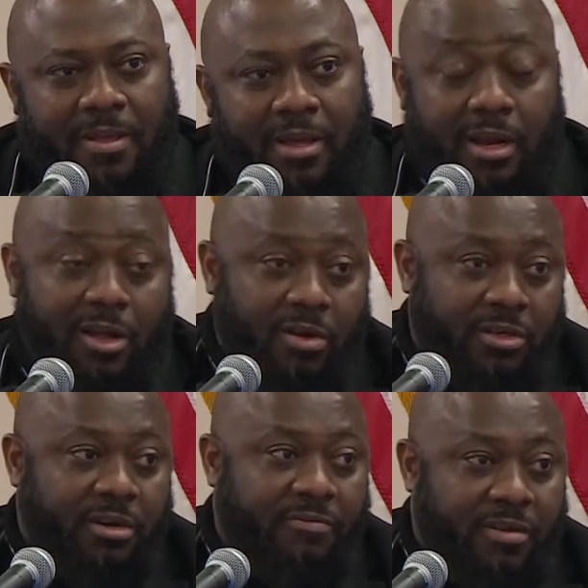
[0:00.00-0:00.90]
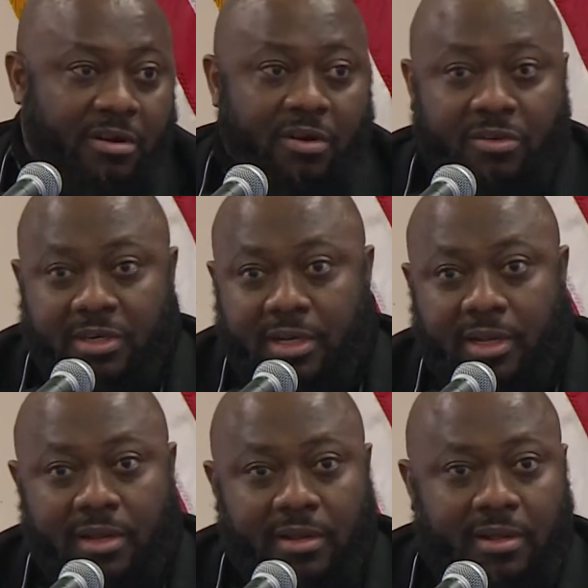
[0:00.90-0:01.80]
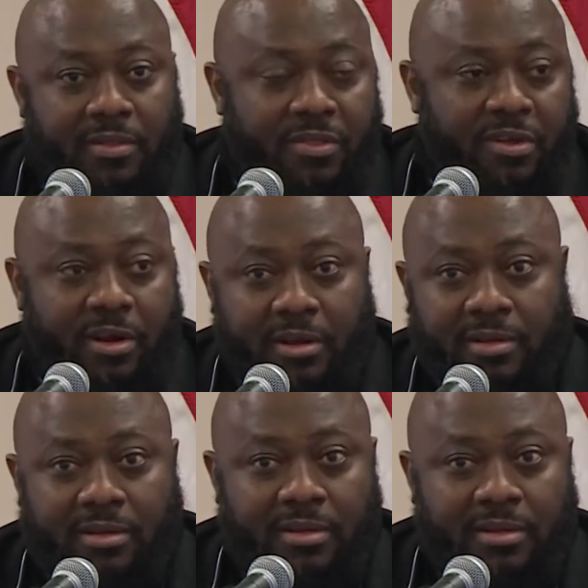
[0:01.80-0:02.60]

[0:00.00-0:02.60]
in a country of 330